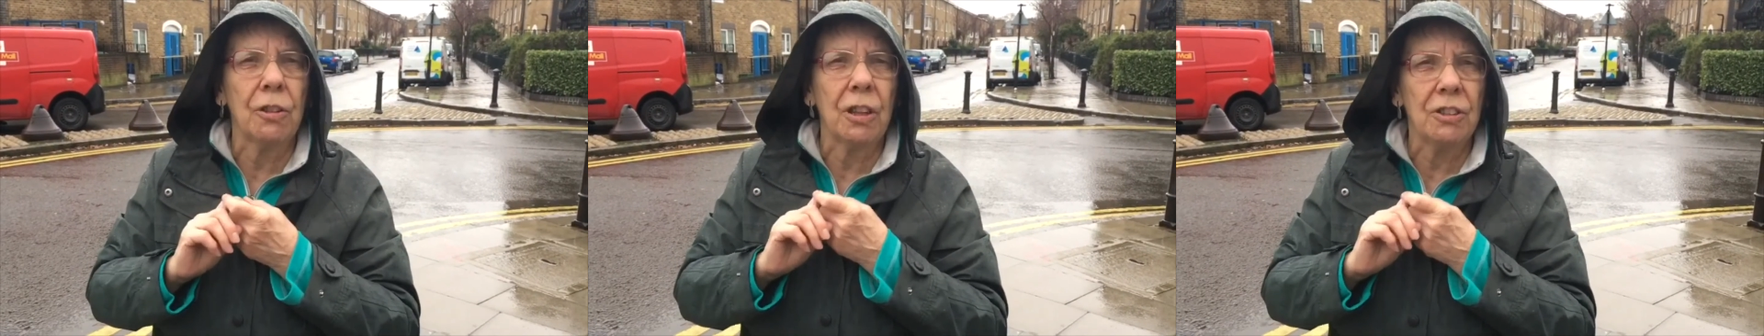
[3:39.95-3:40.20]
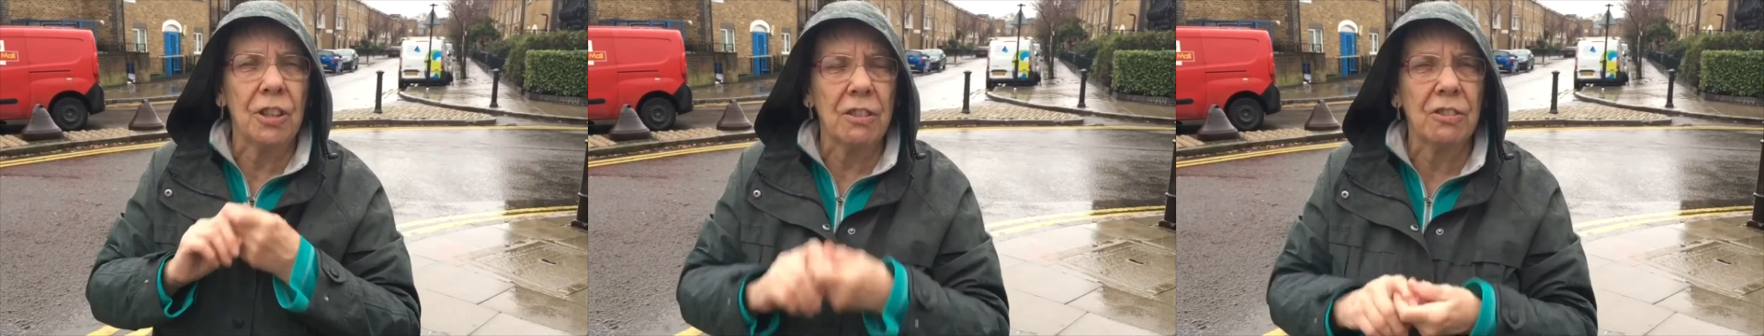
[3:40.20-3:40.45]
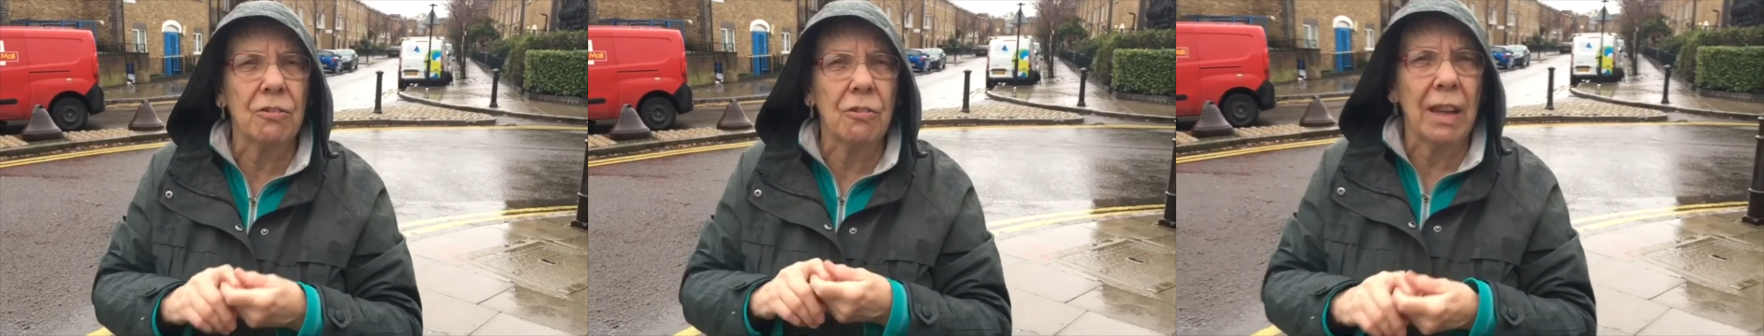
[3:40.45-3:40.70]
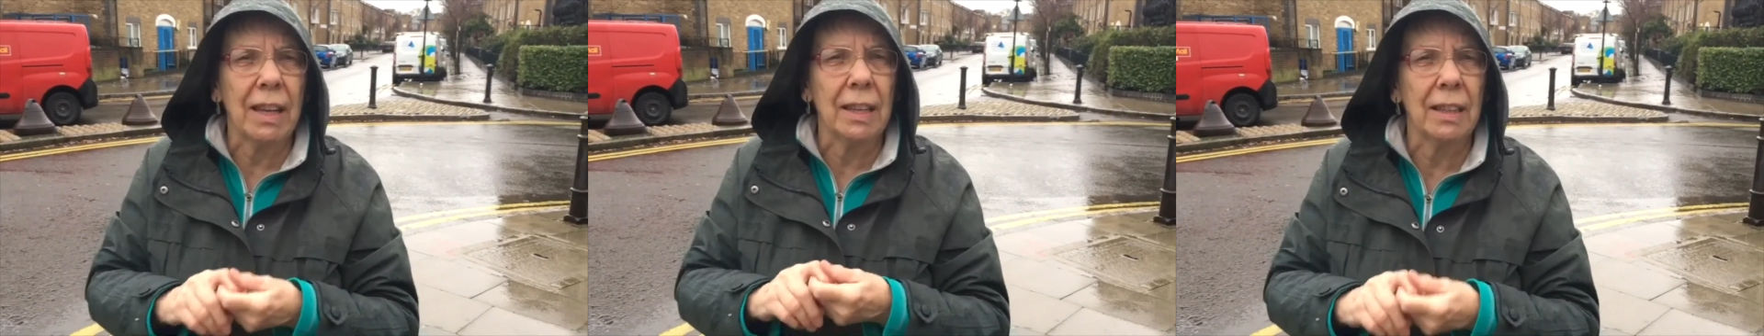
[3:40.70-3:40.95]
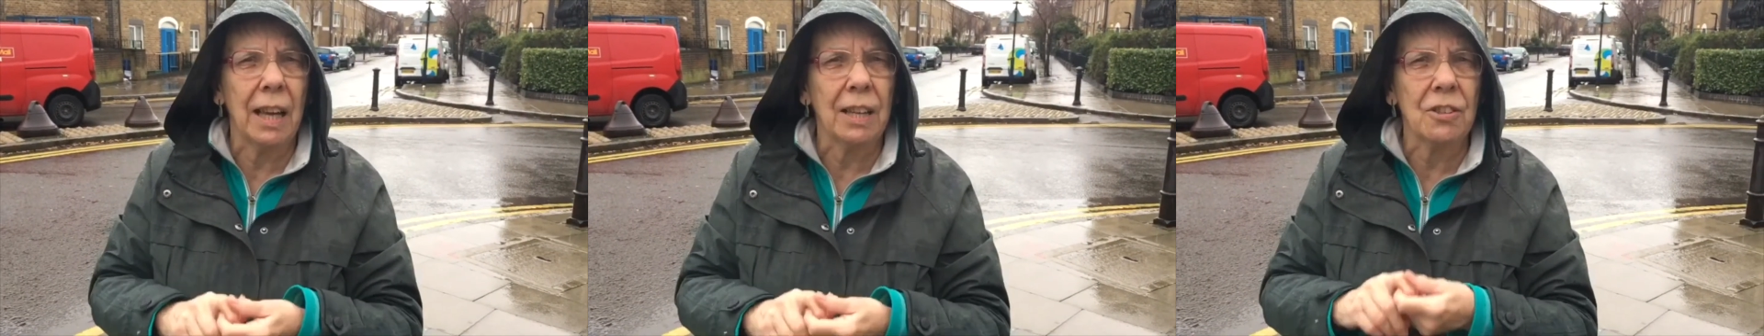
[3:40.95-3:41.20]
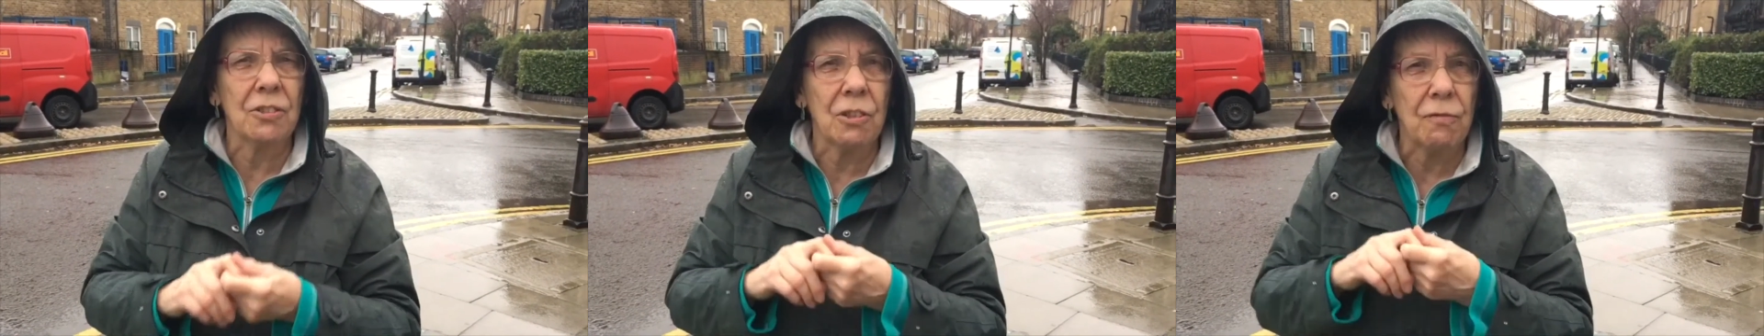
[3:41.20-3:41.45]
that doesn't
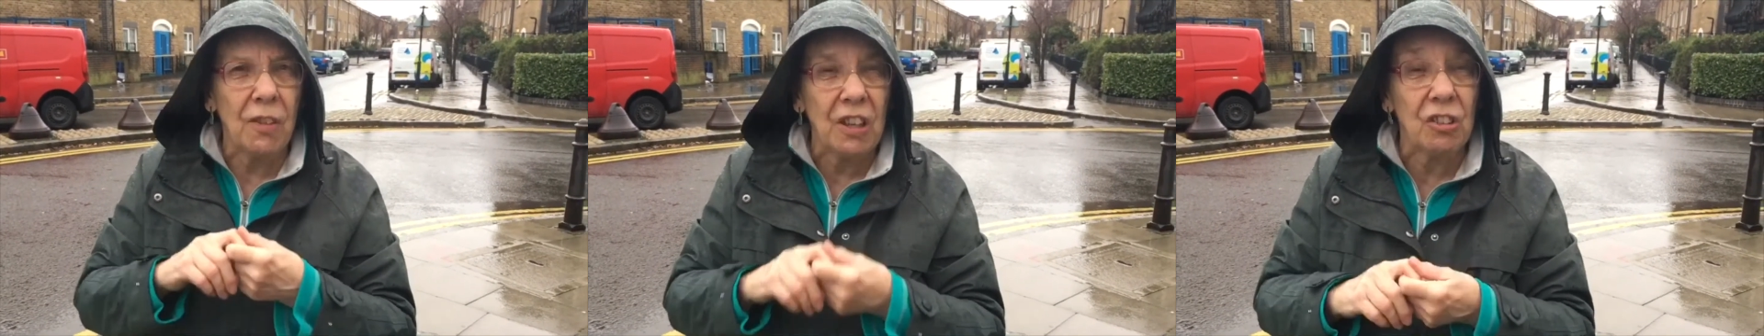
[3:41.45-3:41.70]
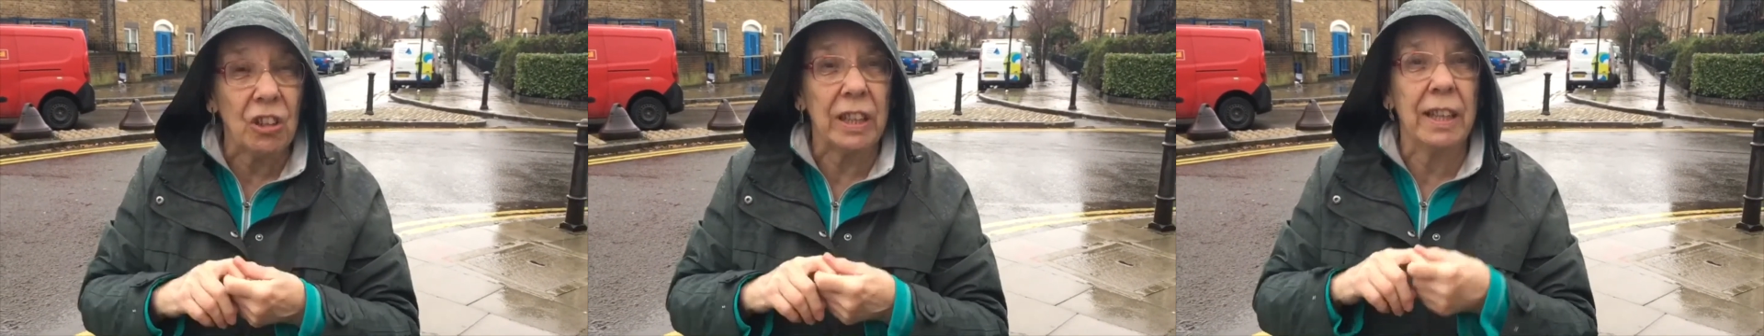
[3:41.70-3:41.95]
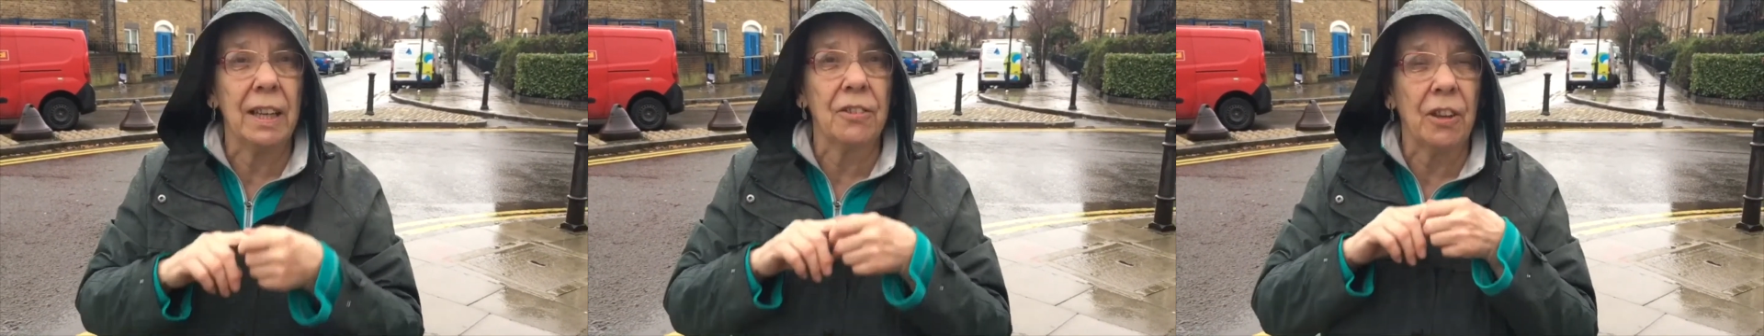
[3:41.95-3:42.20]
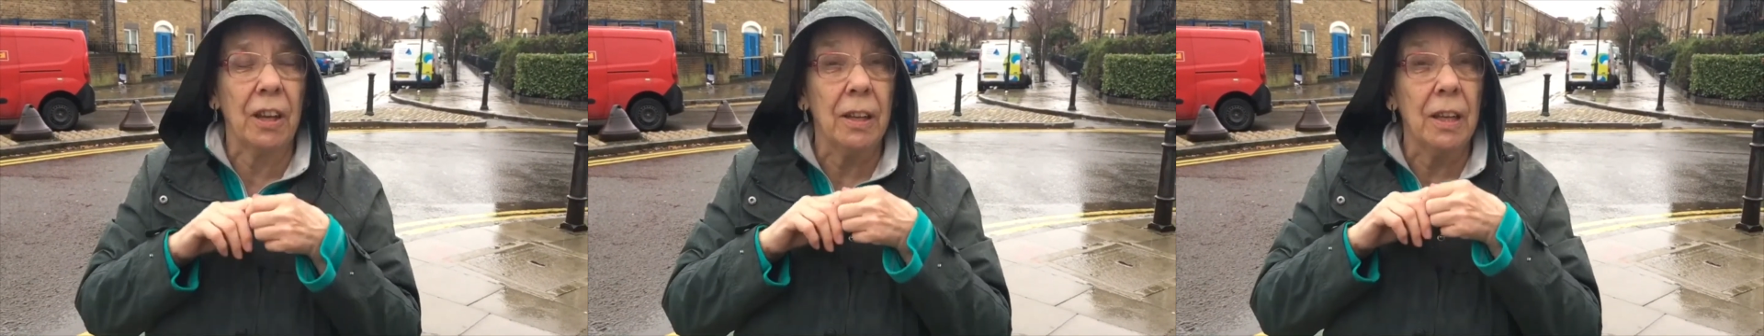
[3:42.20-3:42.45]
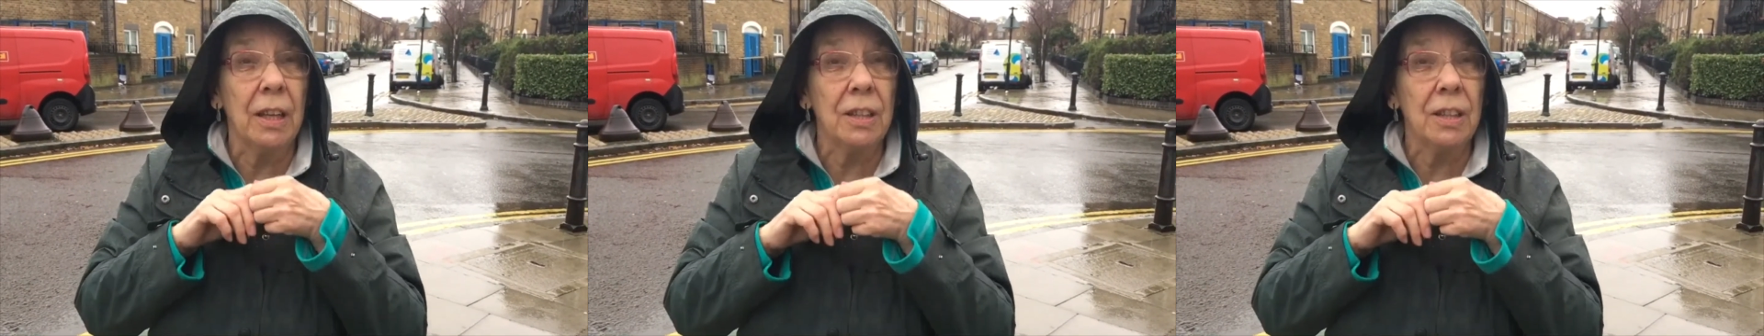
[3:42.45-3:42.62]
recognise us officially as a